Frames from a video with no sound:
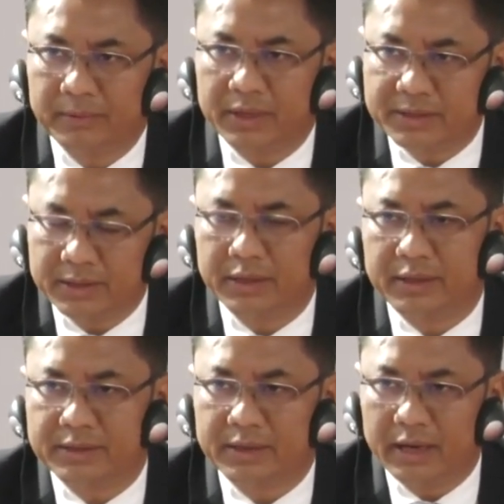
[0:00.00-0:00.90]

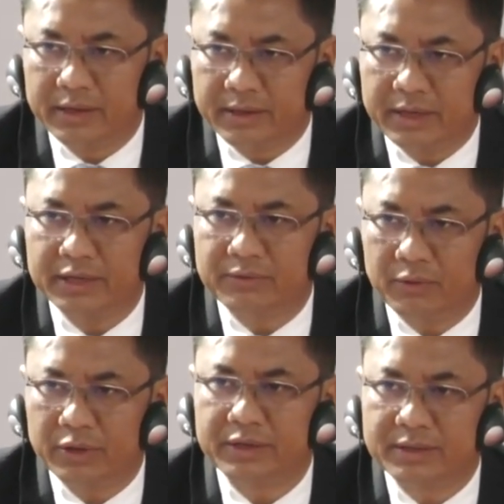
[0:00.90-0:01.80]
concerns and raised
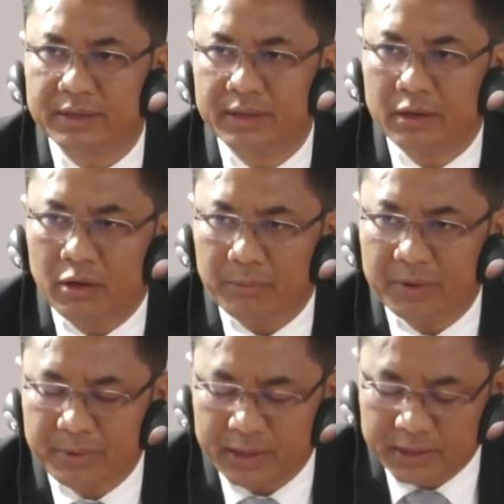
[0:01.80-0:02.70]
voice or
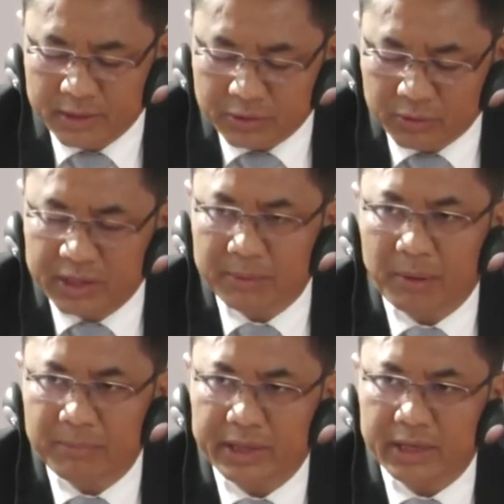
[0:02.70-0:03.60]
maybe during the
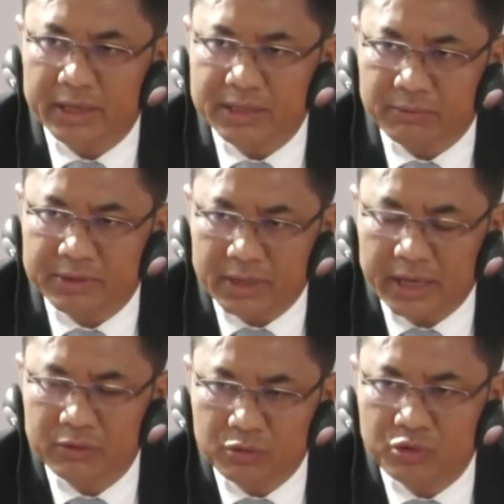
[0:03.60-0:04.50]
public hearings they were
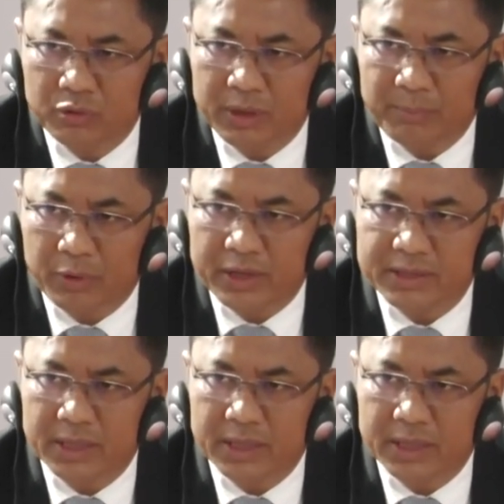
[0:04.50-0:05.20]
trying to show their points.